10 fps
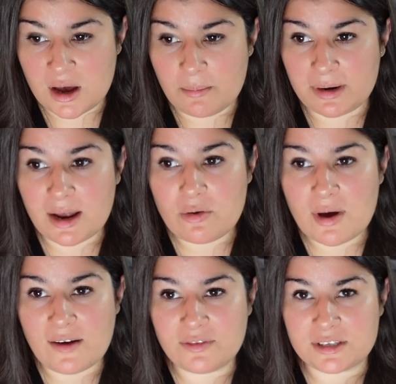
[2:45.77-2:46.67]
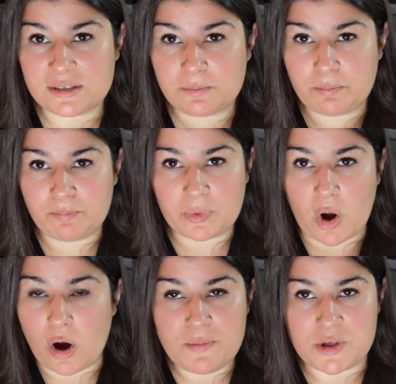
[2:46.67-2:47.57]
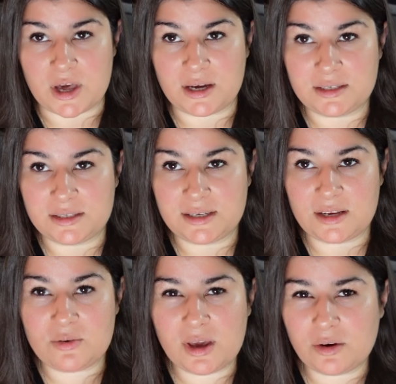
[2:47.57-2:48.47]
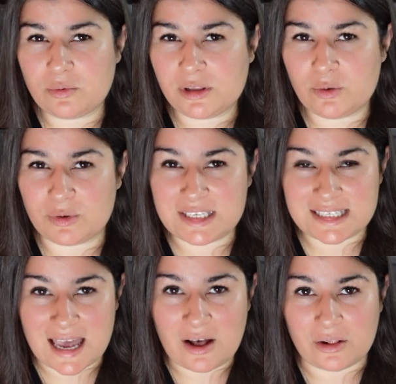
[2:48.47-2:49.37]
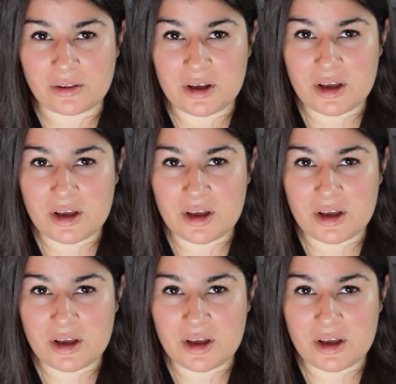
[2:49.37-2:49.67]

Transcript: But now you have this object that you can't really resell.